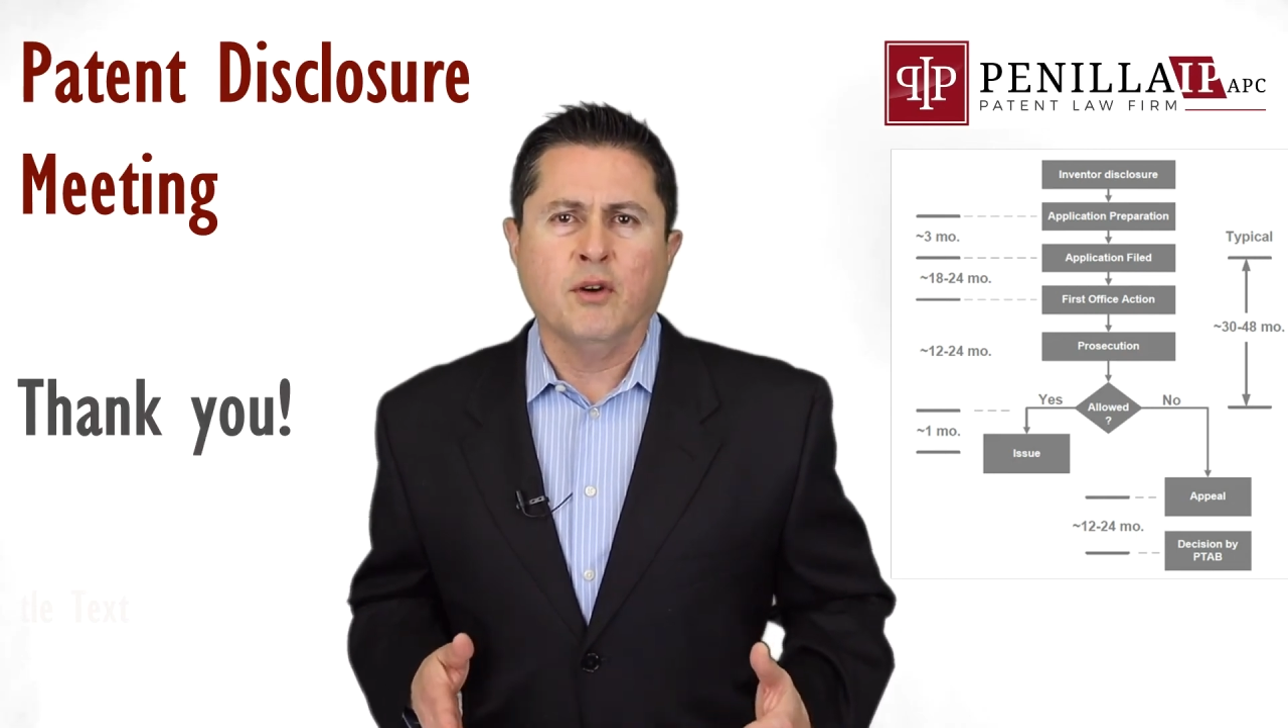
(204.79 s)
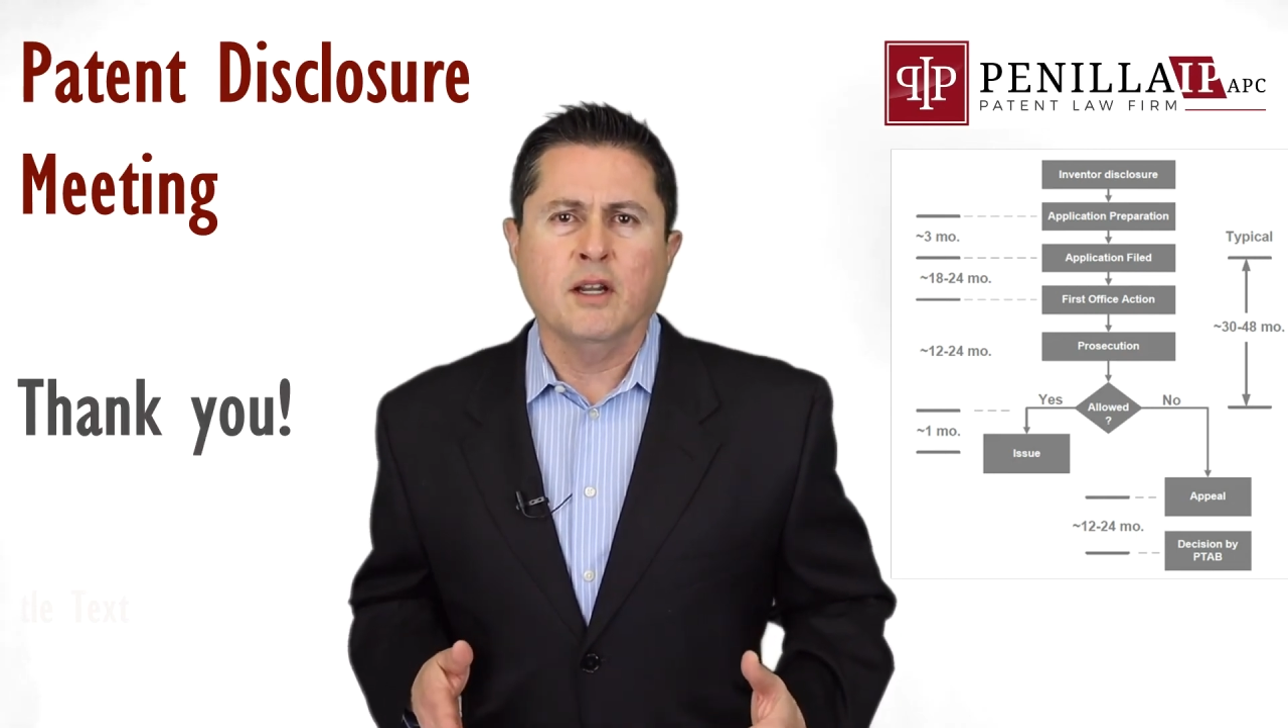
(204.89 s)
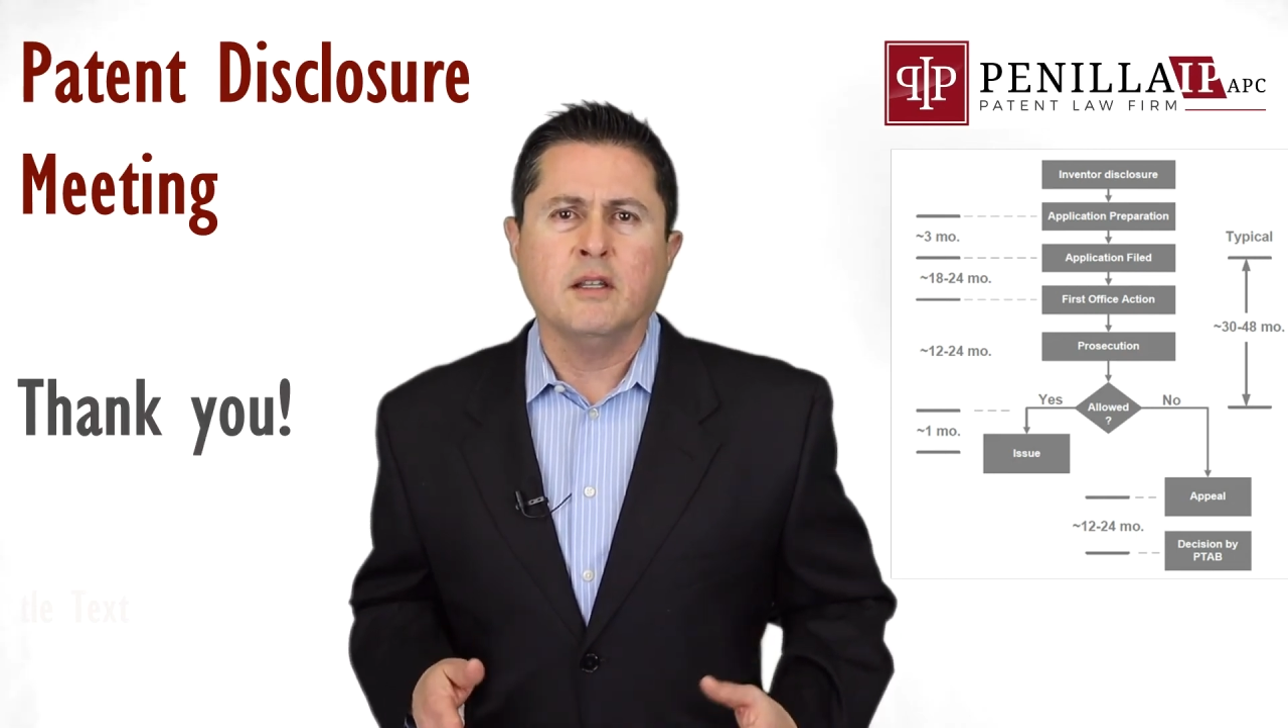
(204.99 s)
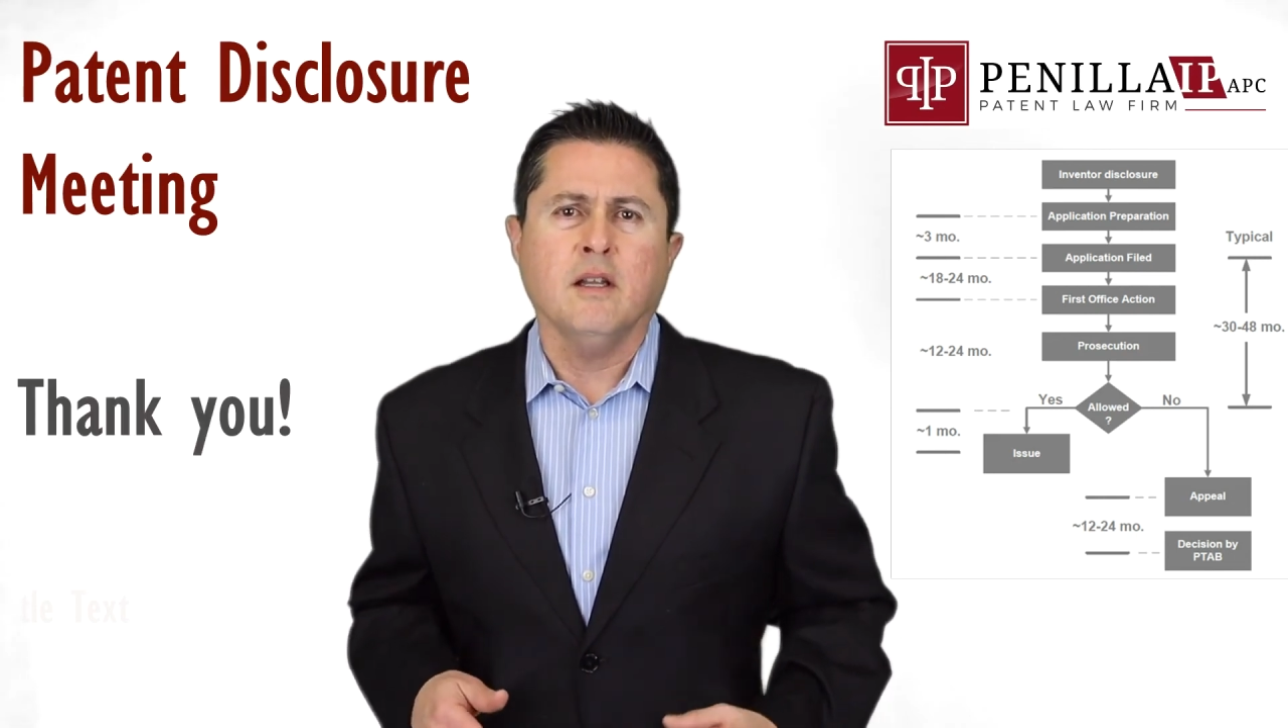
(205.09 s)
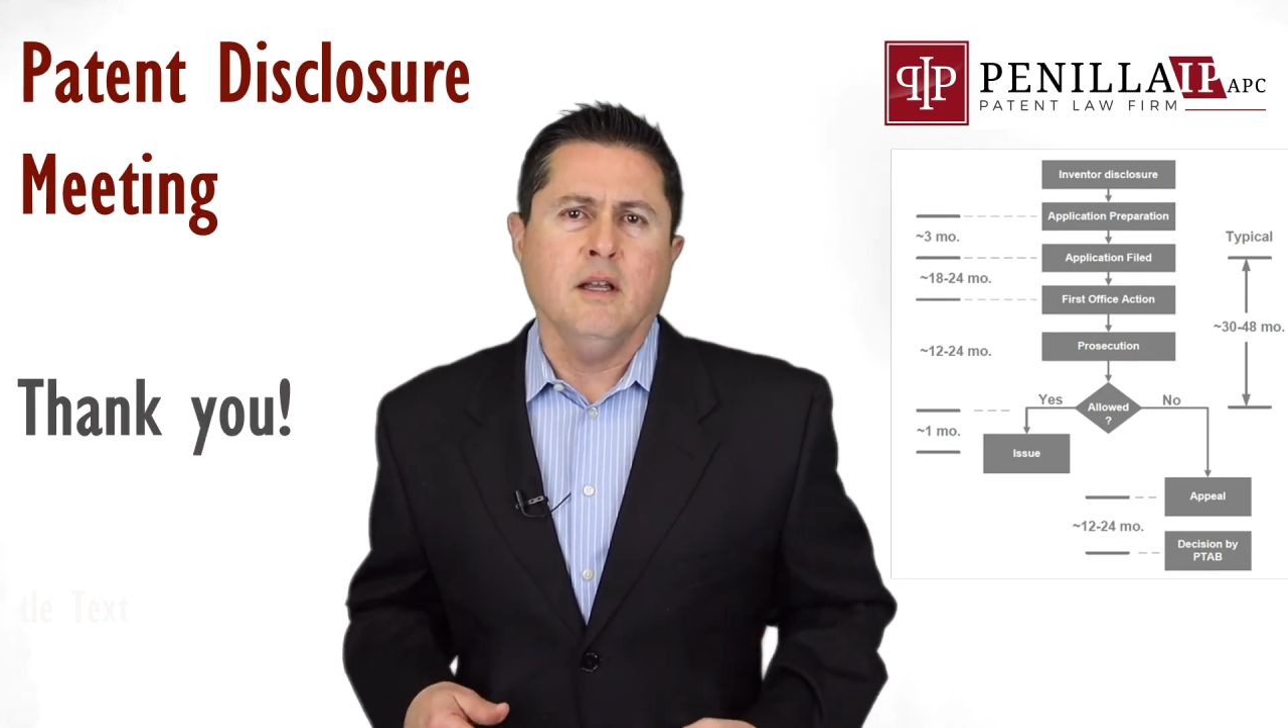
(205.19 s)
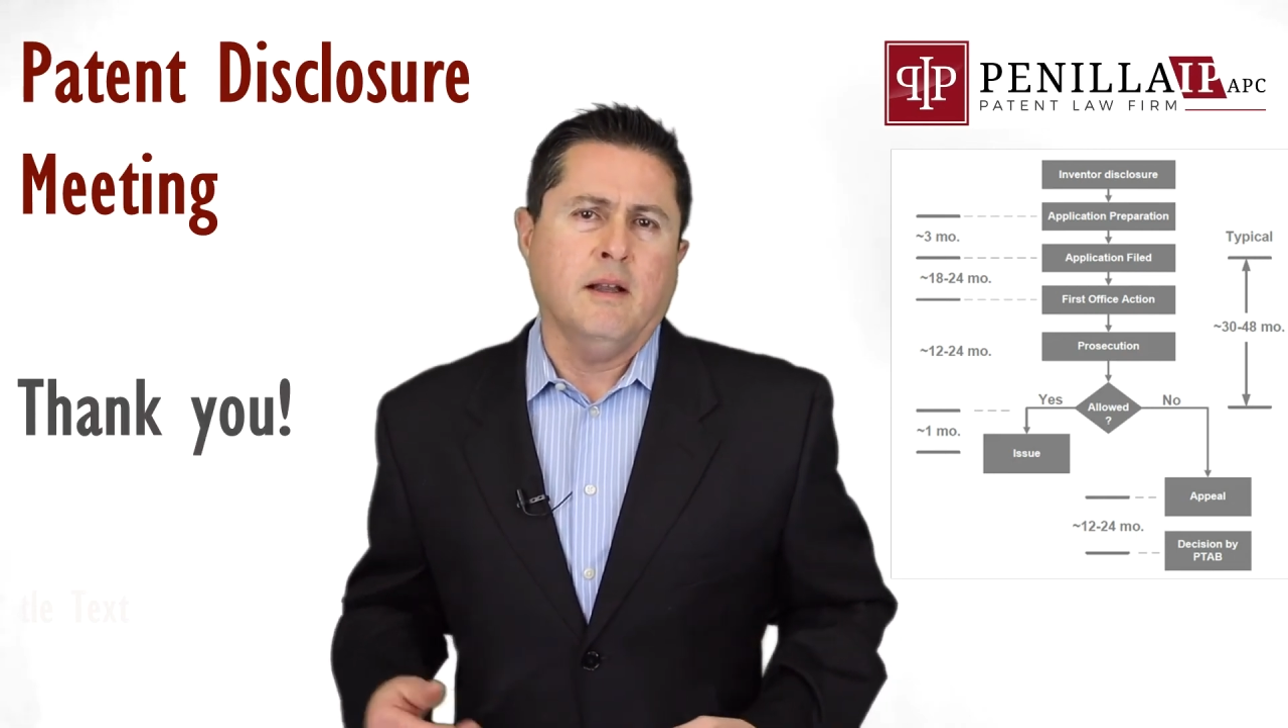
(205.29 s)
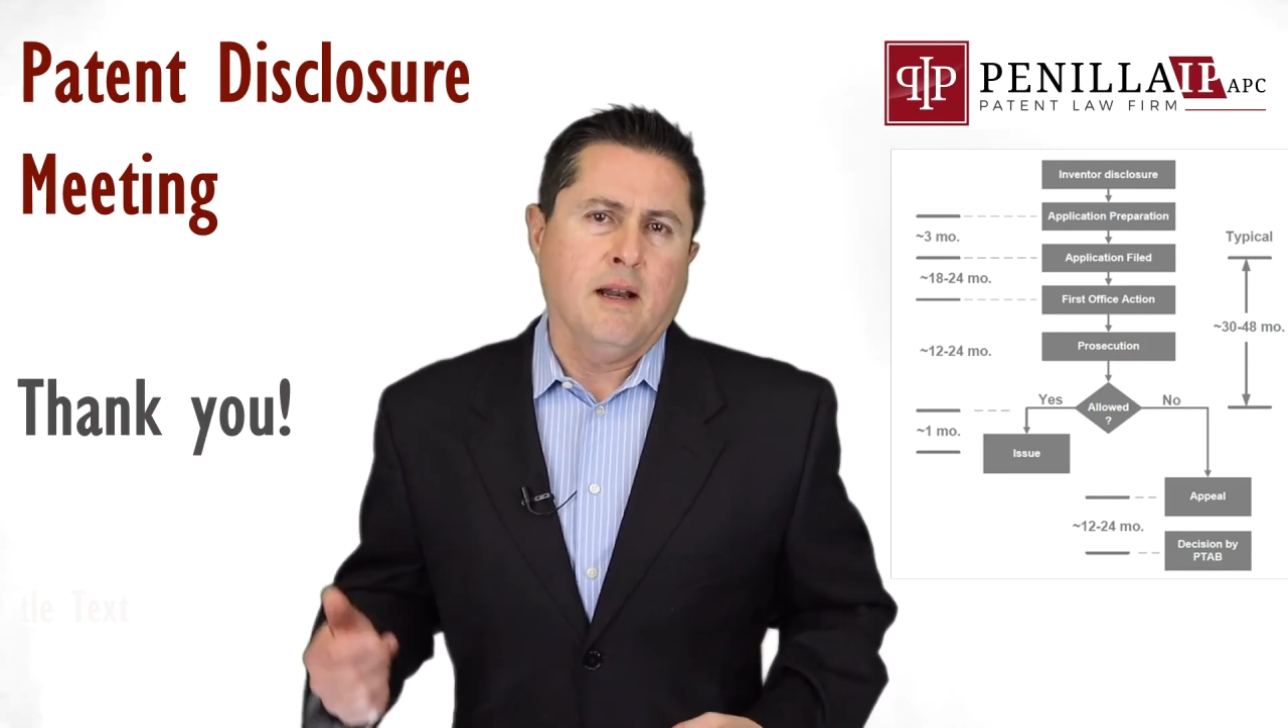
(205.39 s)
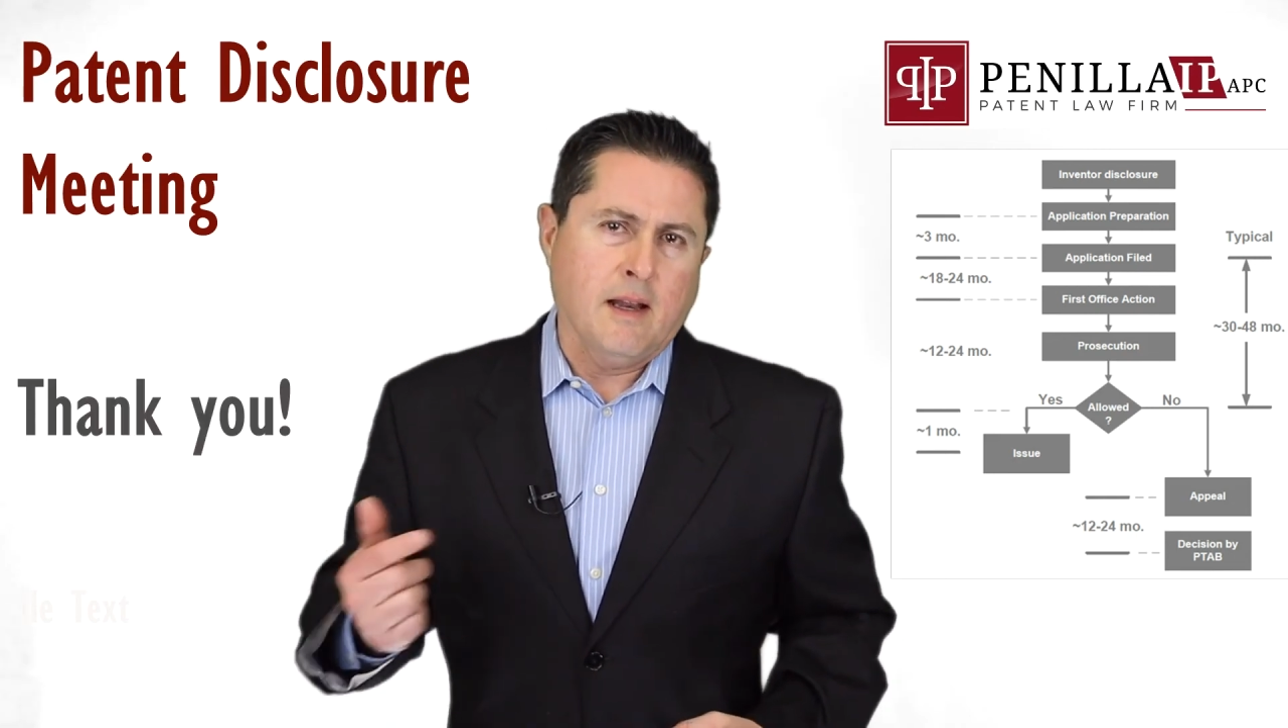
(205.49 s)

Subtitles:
forget to